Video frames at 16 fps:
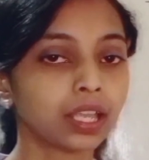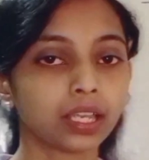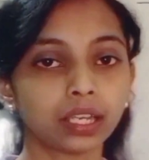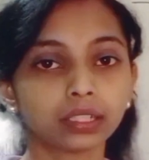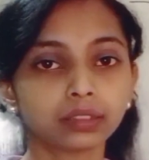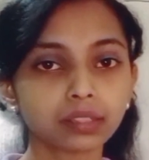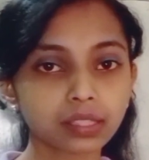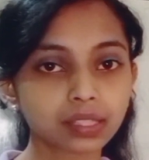
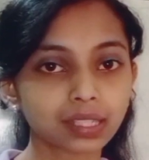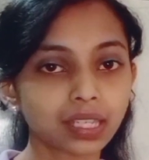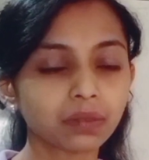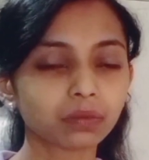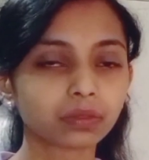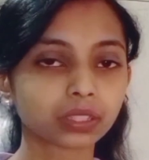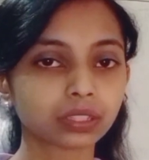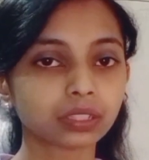Let us see
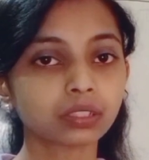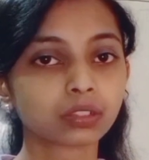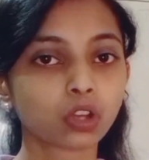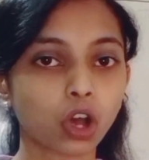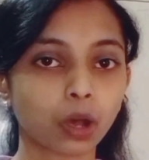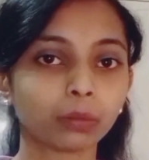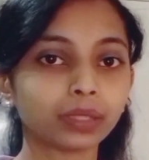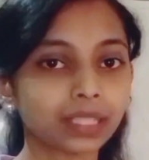it with a
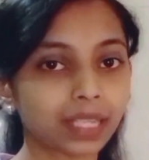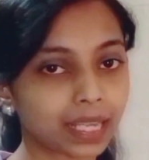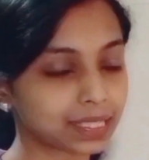common